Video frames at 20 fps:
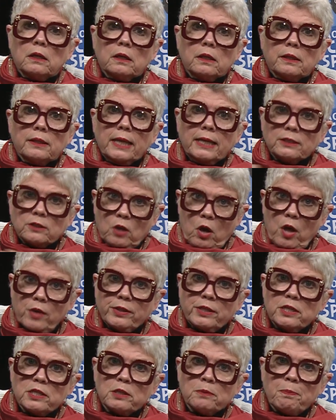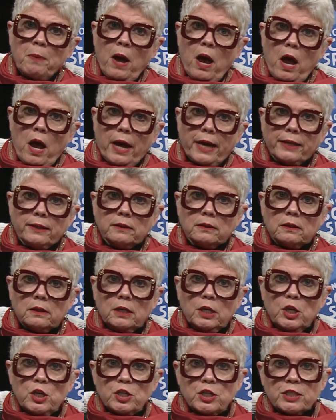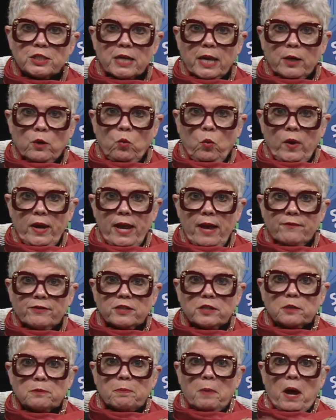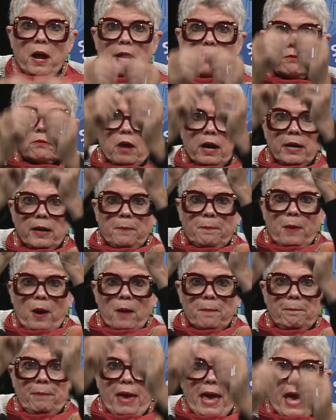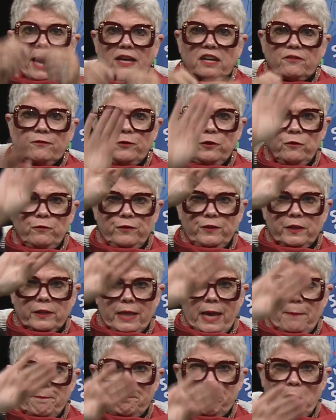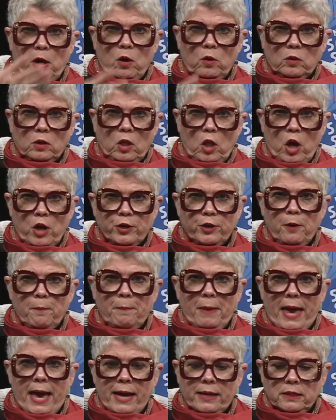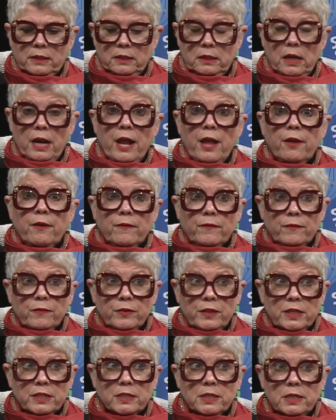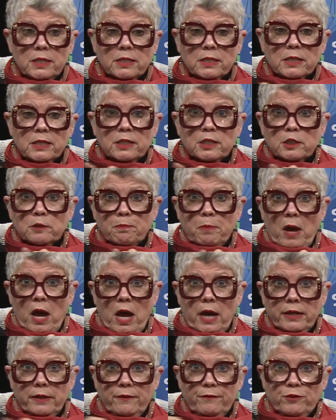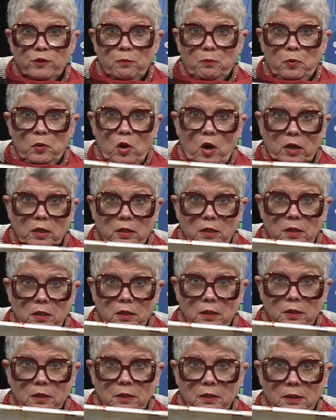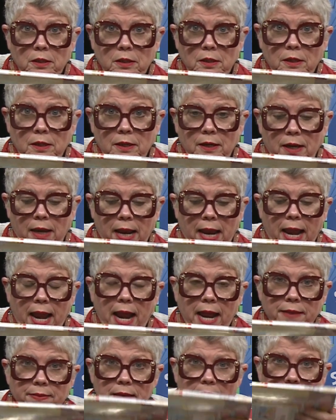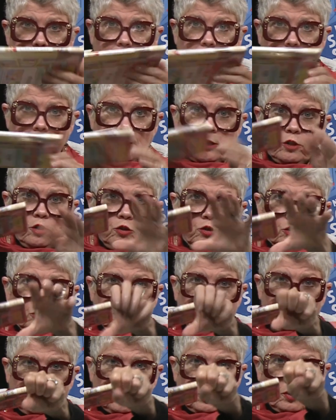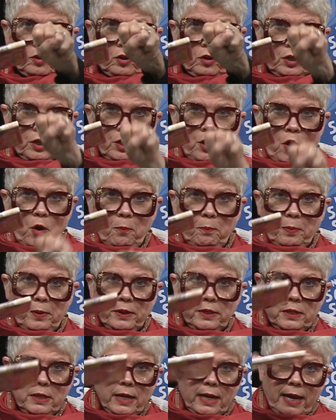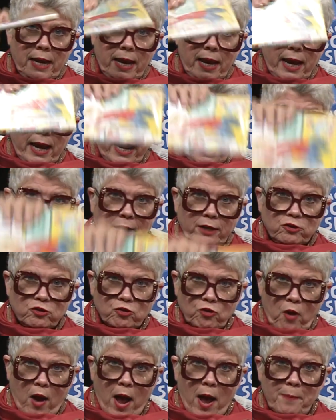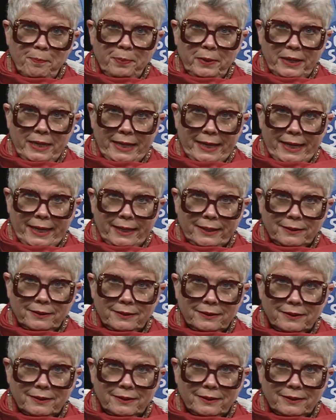That's called the spine. Just like we have a spine right up our back. If you feel that bone along your back, this is the spine of the book. And they like you to pull it open and drop it in.